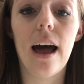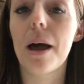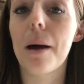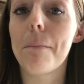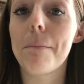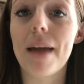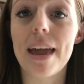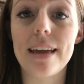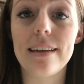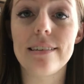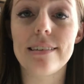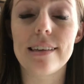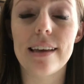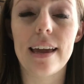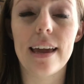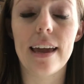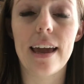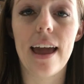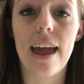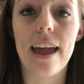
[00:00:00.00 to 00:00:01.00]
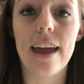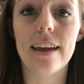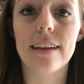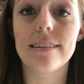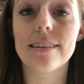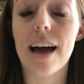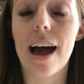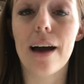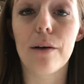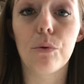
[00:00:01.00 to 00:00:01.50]
amazing.
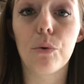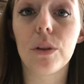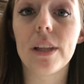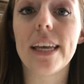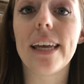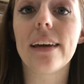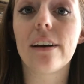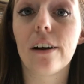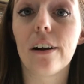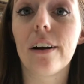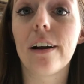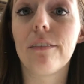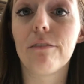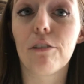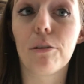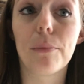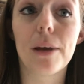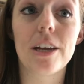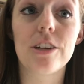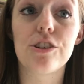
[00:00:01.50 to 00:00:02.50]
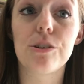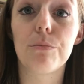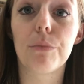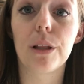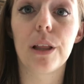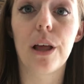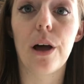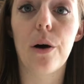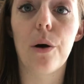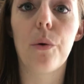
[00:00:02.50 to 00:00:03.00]
And I will link her information
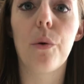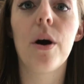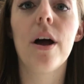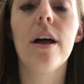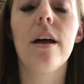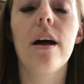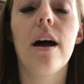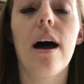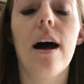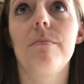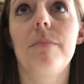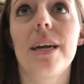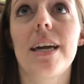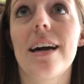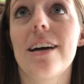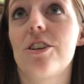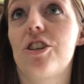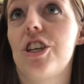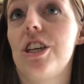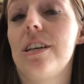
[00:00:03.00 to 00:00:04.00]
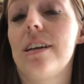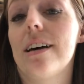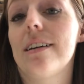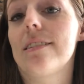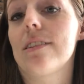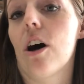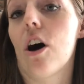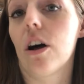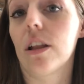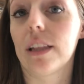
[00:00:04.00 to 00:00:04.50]
below, because she
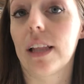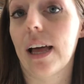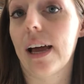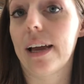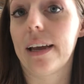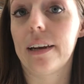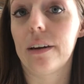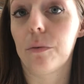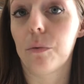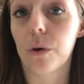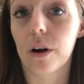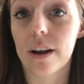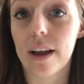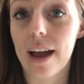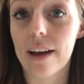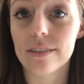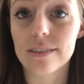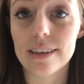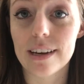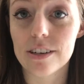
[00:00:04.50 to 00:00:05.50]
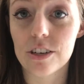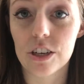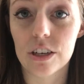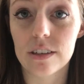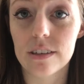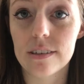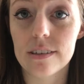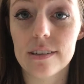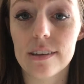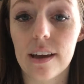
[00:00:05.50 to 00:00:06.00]
does online workout
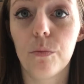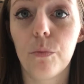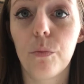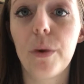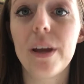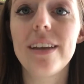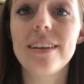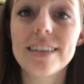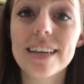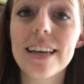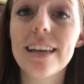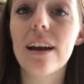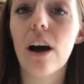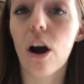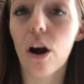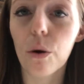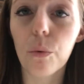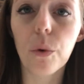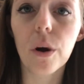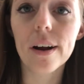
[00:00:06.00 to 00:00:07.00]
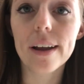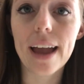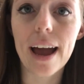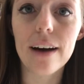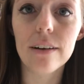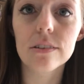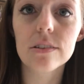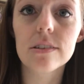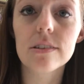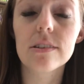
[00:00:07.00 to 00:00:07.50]
sessions. We did our
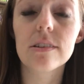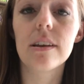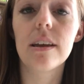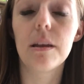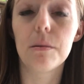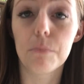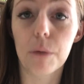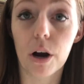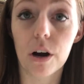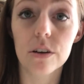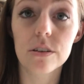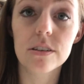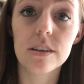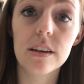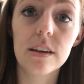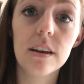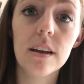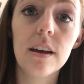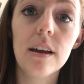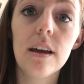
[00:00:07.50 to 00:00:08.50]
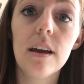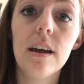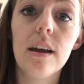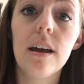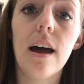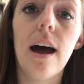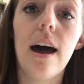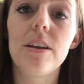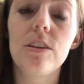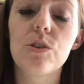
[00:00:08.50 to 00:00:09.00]
workouts in person
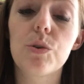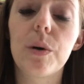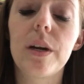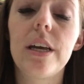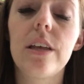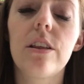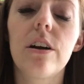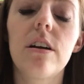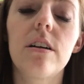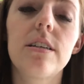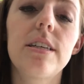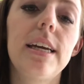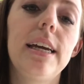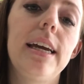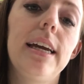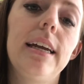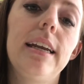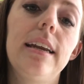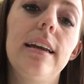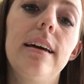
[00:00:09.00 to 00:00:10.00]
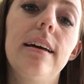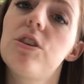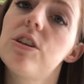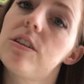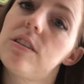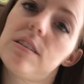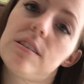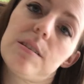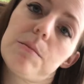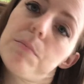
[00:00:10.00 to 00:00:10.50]
in 2013,
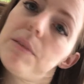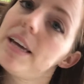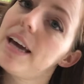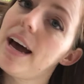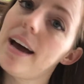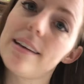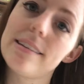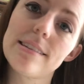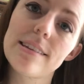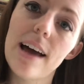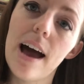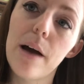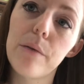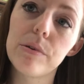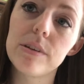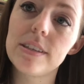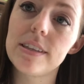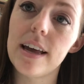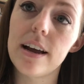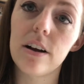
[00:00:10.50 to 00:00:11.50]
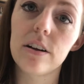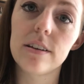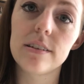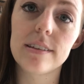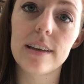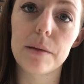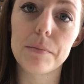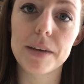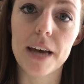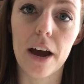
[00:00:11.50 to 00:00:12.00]
just because I was there in the
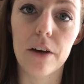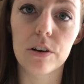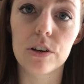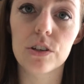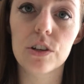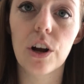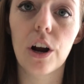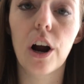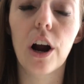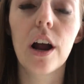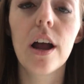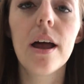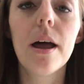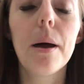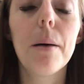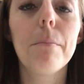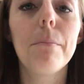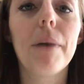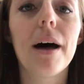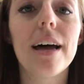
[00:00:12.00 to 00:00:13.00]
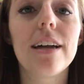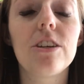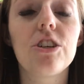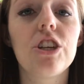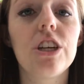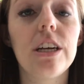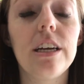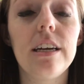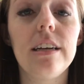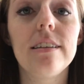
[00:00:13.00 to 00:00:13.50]
same town as her, but
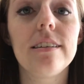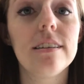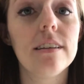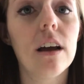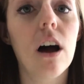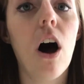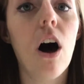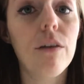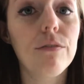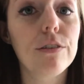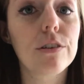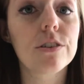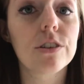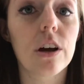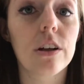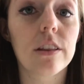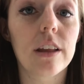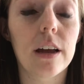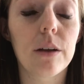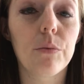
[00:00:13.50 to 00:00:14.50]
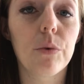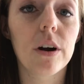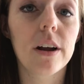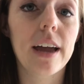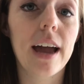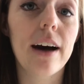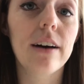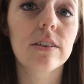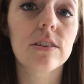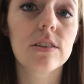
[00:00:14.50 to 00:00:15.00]
she offers online
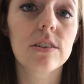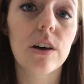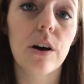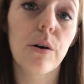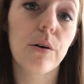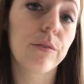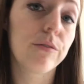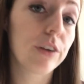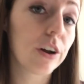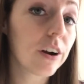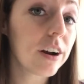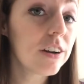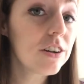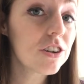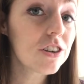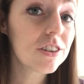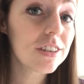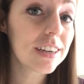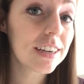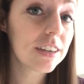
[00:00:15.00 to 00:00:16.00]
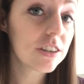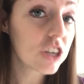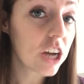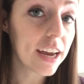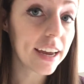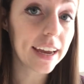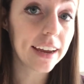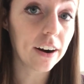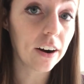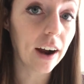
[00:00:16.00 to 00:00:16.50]
workouts. So if you're interested in
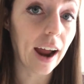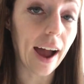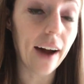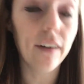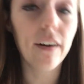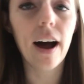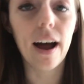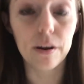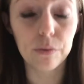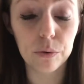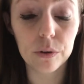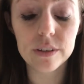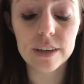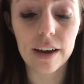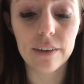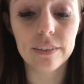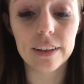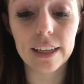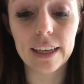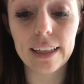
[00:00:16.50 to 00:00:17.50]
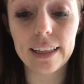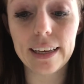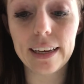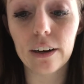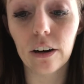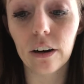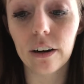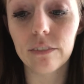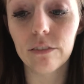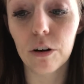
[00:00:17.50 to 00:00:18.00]
checking her out, I will definitely
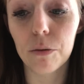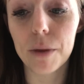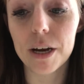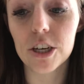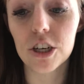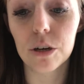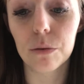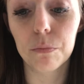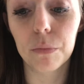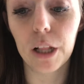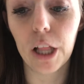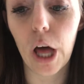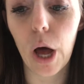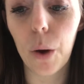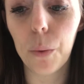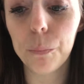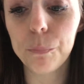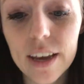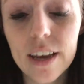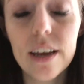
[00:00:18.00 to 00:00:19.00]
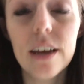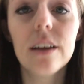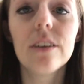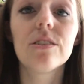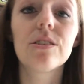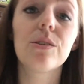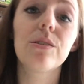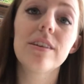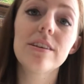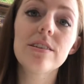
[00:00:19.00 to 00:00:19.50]
link her information below.
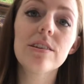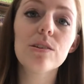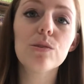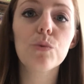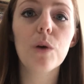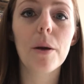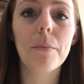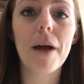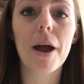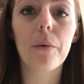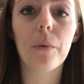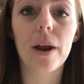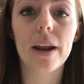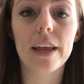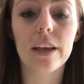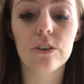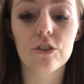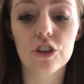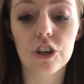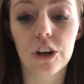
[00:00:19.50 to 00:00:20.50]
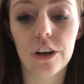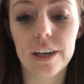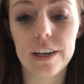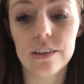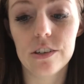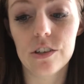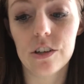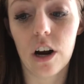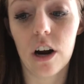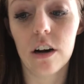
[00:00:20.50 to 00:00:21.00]
So this is where my running journey
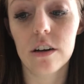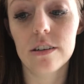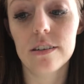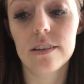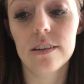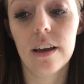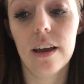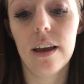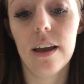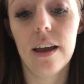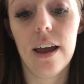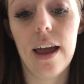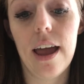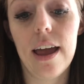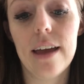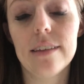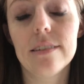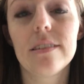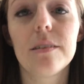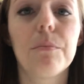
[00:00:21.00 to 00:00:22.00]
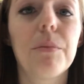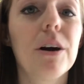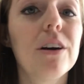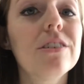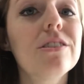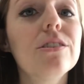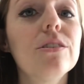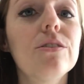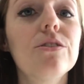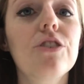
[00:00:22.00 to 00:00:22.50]
starts. As the
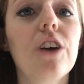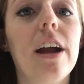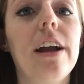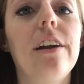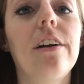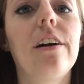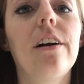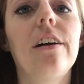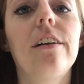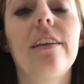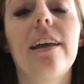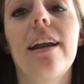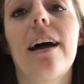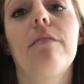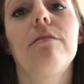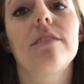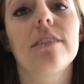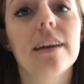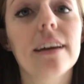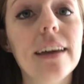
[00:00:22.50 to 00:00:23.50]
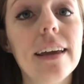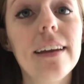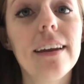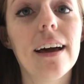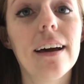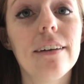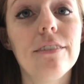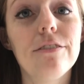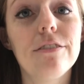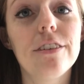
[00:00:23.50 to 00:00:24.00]
personal trainer that I was lucky
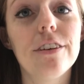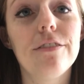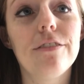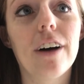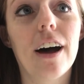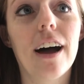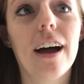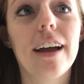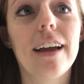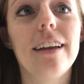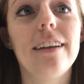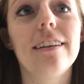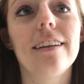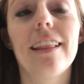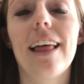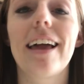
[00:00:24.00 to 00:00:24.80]
enough to find,